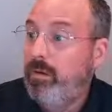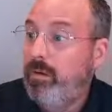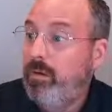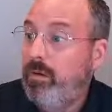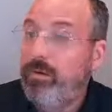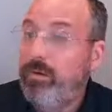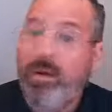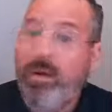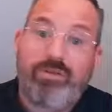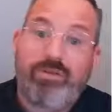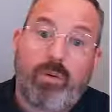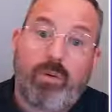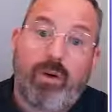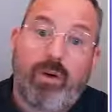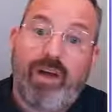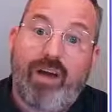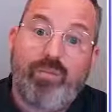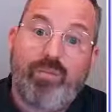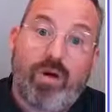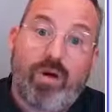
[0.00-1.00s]
Right, so
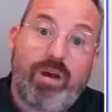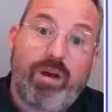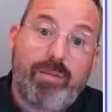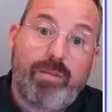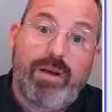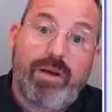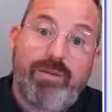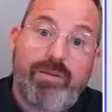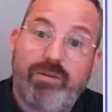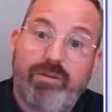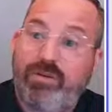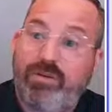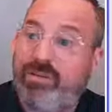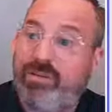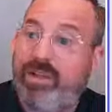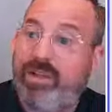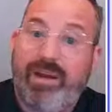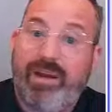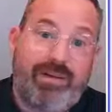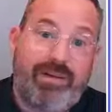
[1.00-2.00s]
I've brought in my first
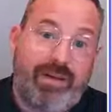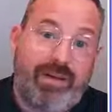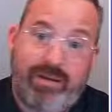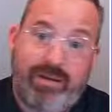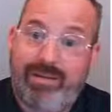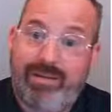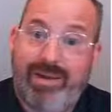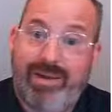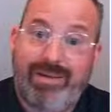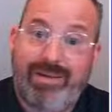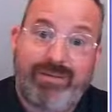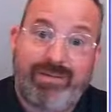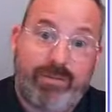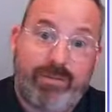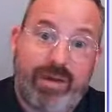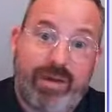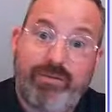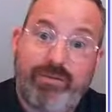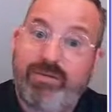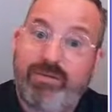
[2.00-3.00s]
slide decks, and
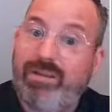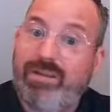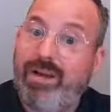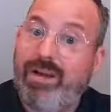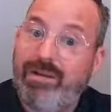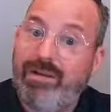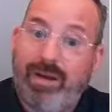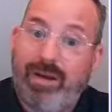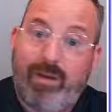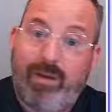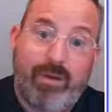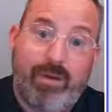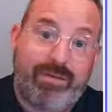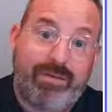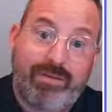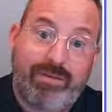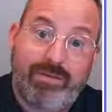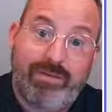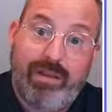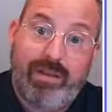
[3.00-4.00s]
my first slide deck went
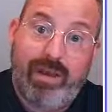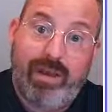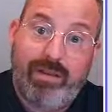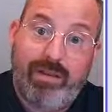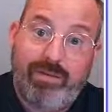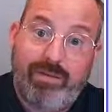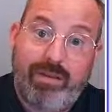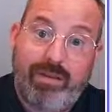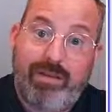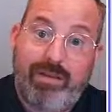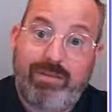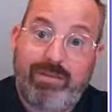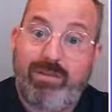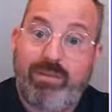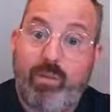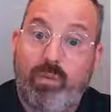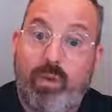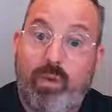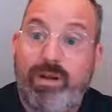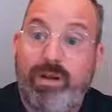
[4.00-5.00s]
to lessons
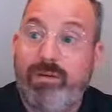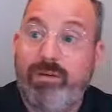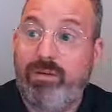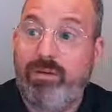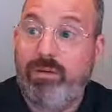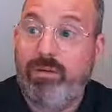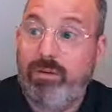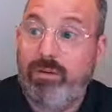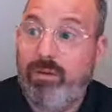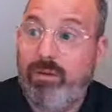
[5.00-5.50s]
1 and 2.